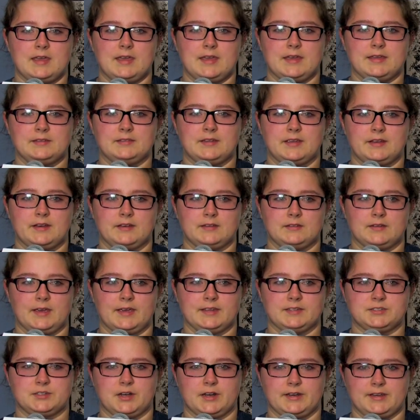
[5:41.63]
and then
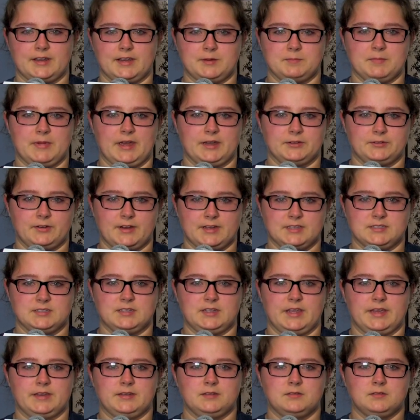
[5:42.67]
I started getting bad grades
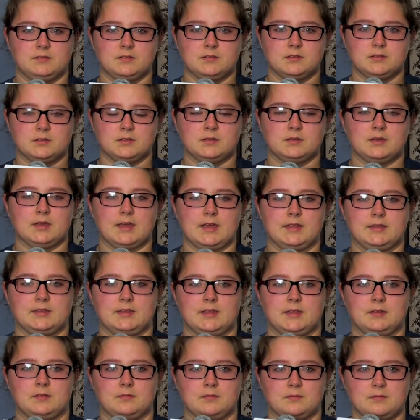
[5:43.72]
again. And
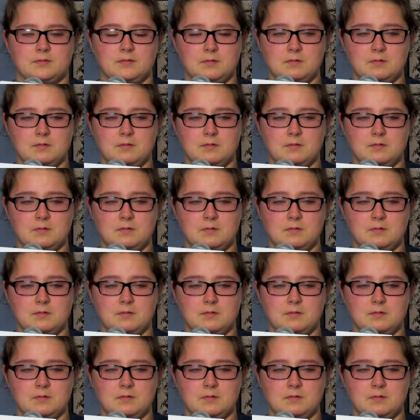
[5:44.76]
then